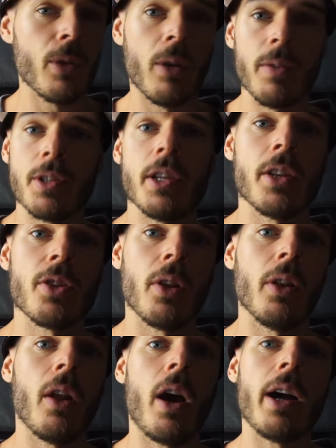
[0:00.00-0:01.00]
Obviously it's
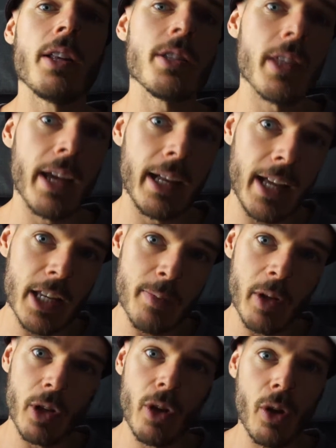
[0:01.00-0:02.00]
online, so that allows
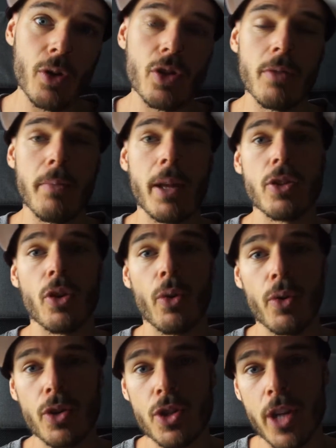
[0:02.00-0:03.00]
me to coach and
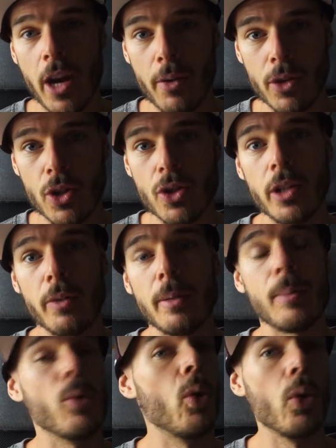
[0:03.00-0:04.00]
mentor and share in the journey with
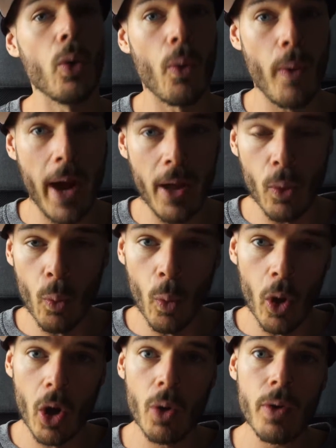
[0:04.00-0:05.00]
people all around the
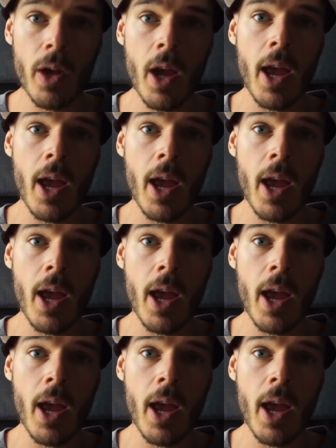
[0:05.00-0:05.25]
world.